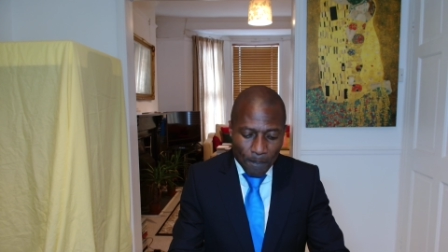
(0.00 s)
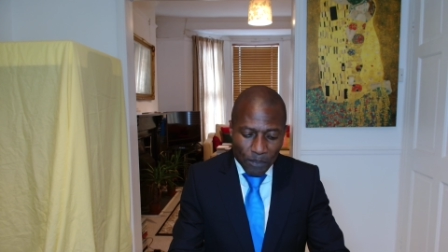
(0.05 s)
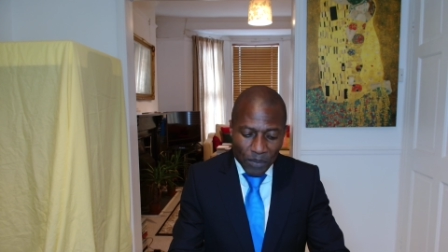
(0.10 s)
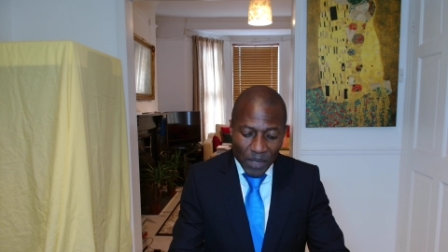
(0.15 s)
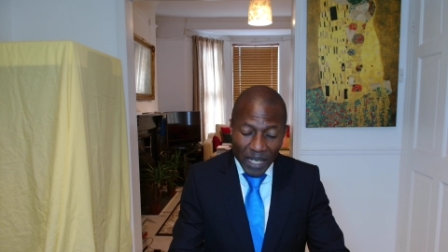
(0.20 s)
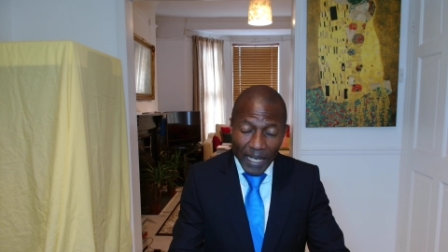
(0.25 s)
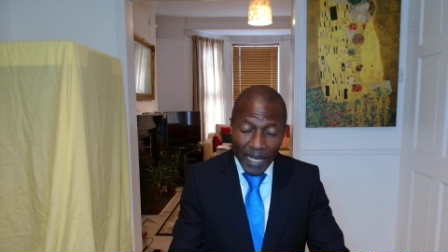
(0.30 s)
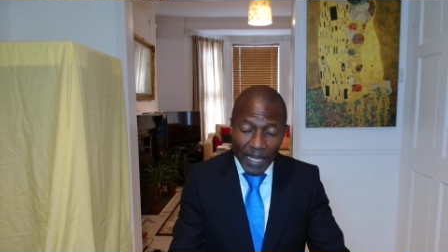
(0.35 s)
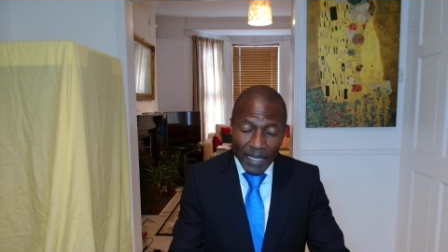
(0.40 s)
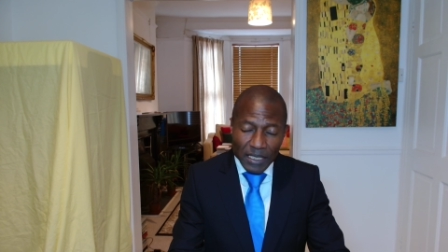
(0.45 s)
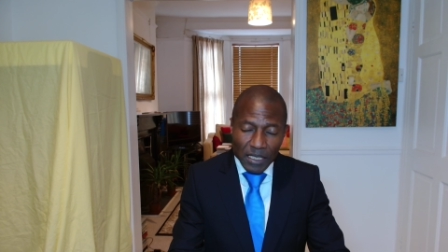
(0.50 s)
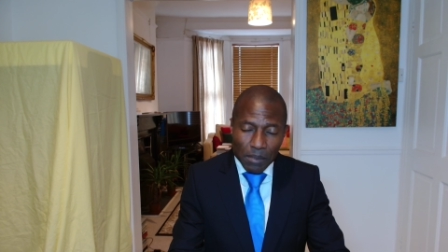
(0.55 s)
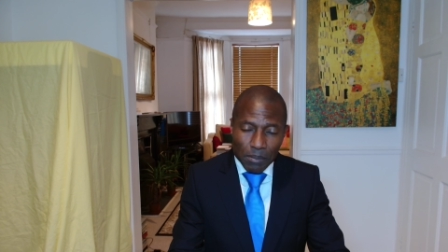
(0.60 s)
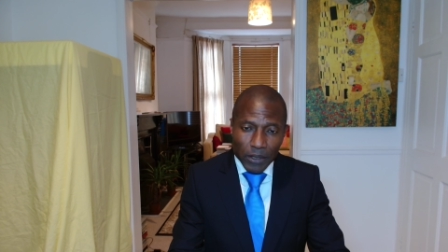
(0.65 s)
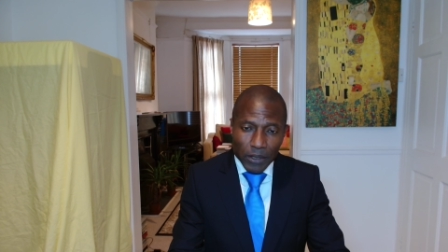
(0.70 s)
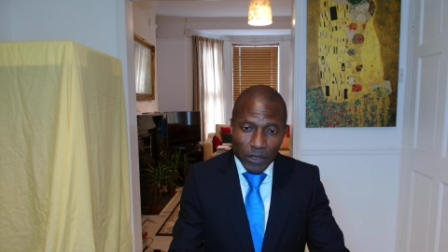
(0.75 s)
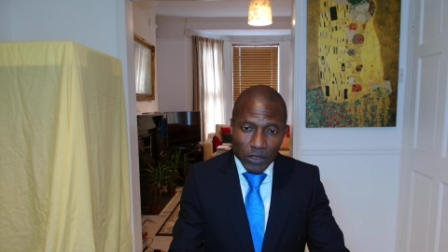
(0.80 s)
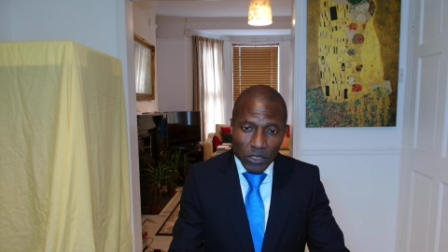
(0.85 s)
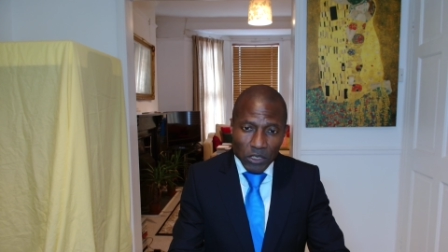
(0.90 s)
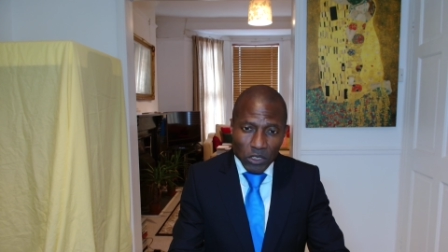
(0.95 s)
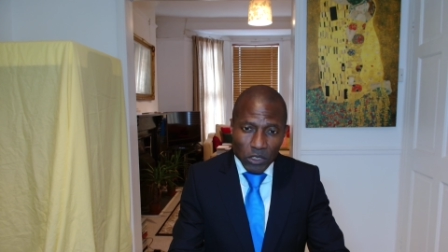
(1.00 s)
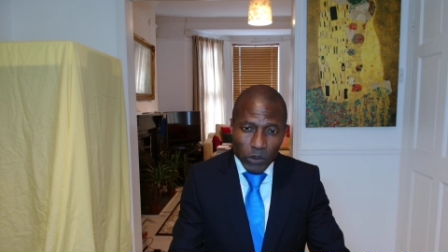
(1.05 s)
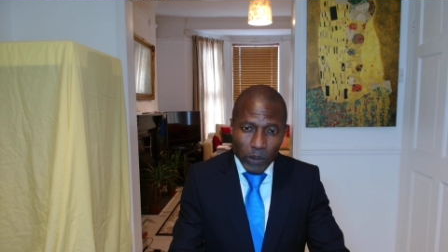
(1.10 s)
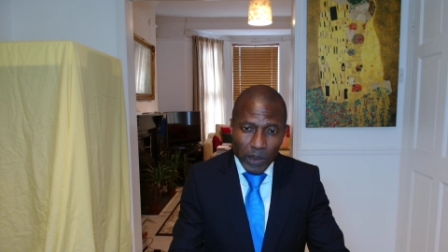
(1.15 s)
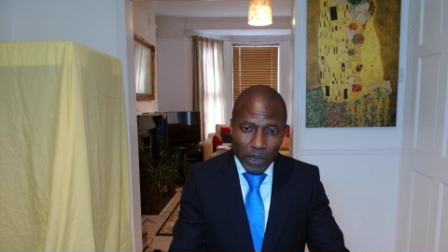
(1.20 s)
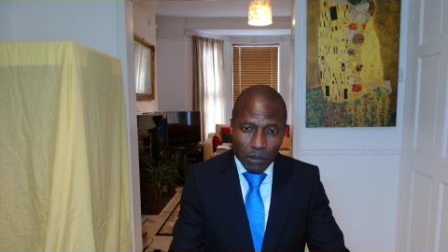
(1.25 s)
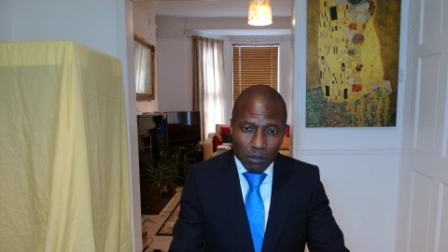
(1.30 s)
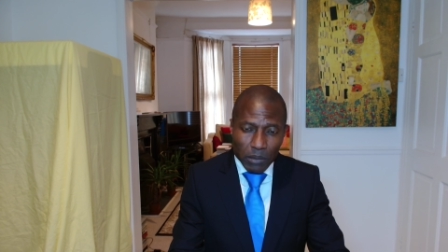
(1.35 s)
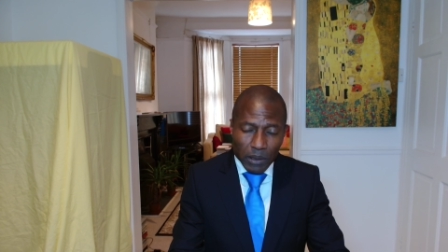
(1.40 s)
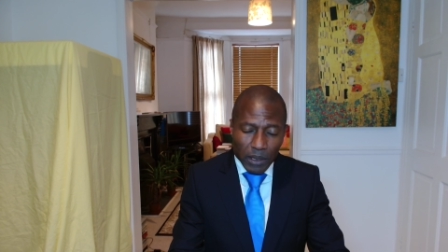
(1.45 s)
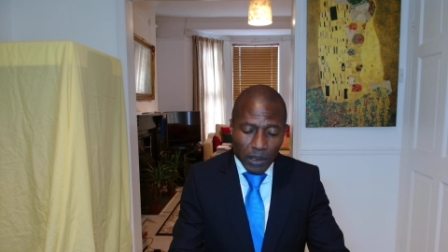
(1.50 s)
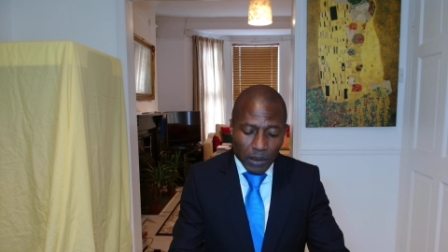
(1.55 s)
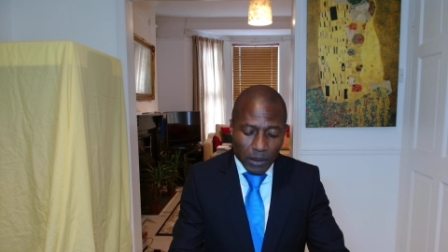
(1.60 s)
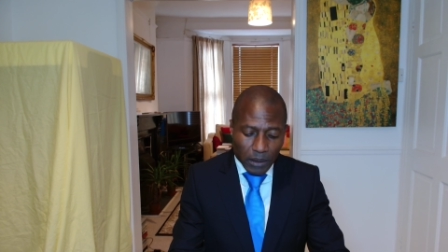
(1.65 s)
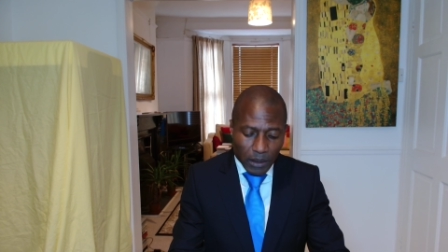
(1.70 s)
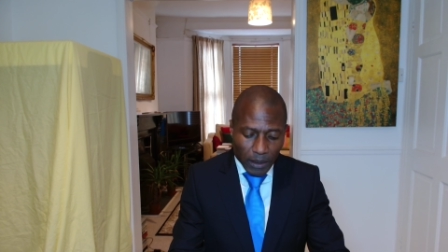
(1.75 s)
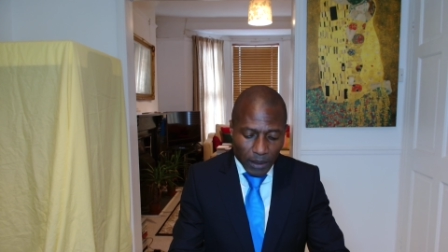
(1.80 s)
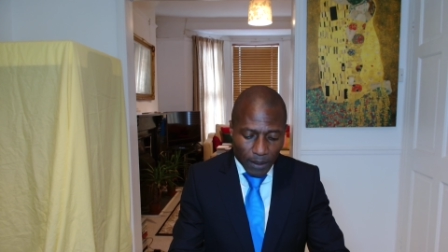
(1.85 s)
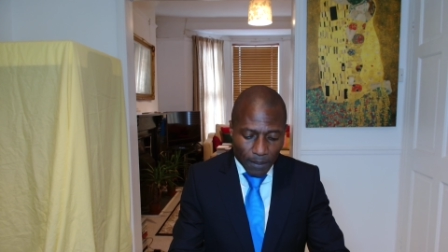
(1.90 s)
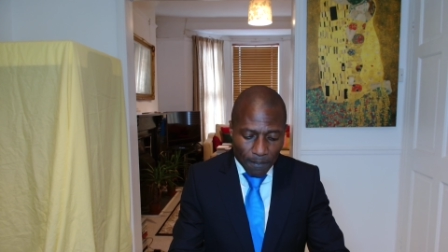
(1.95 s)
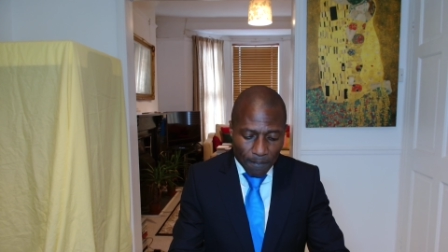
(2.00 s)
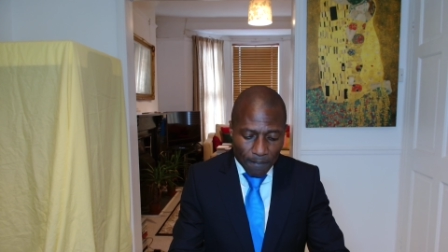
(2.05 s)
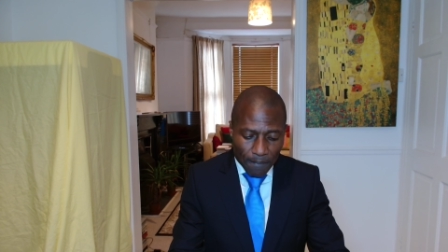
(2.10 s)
against the person's credibility?